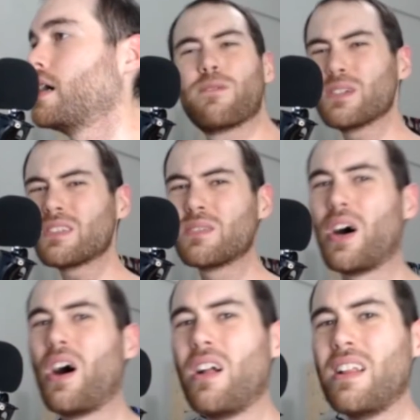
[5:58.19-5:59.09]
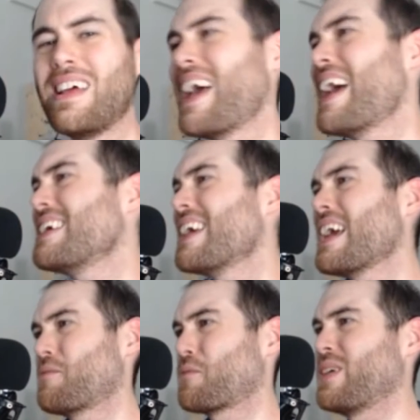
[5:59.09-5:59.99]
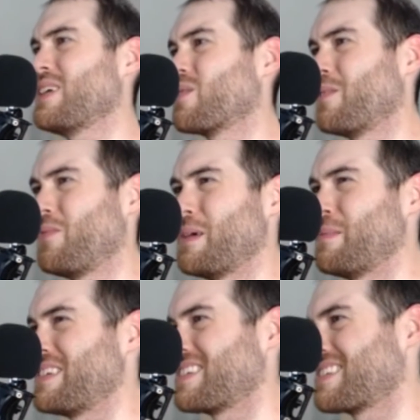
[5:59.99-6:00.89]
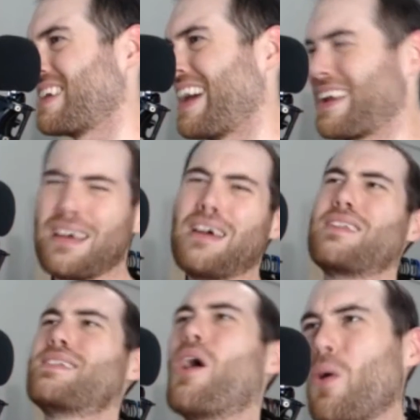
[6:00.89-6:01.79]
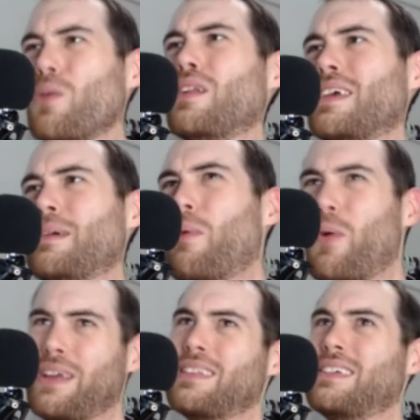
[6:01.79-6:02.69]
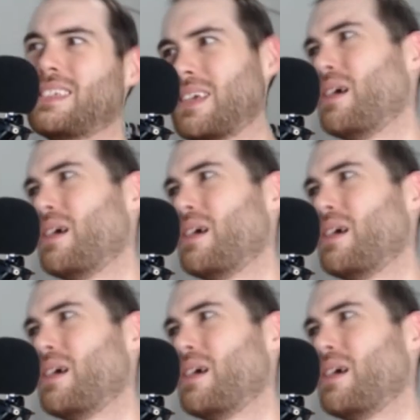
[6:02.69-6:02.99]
First of all, any hate for either of them is just totally pointless.